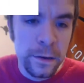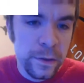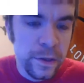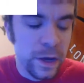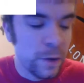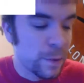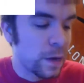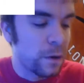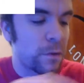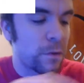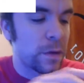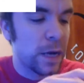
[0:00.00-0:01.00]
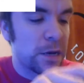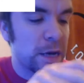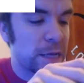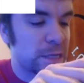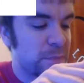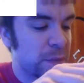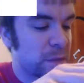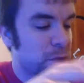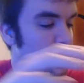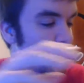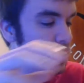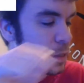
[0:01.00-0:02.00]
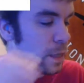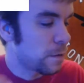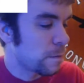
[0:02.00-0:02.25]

There we go. I could not spit those words out.